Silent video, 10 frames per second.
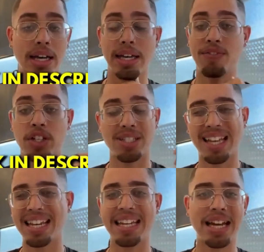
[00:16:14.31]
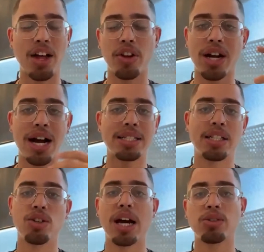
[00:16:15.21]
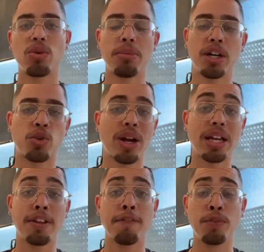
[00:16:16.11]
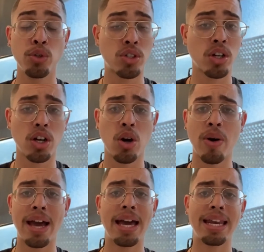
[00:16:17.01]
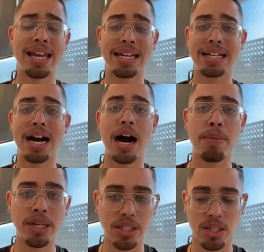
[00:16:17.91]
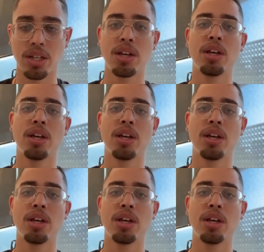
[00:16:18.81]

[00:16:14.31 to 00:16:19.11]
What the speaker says: if there's any other content you guys want me to create in the future, go ahead and comment